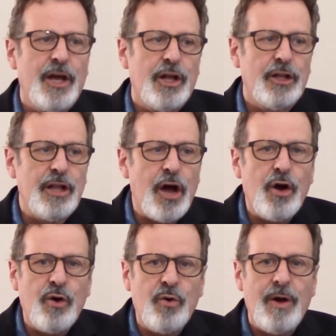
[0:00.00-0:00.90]

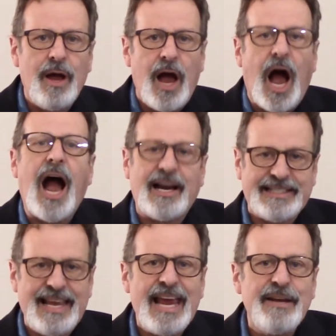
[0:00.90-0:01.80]
low
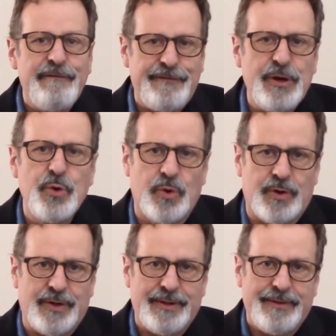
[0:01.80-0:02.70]
octane fuel.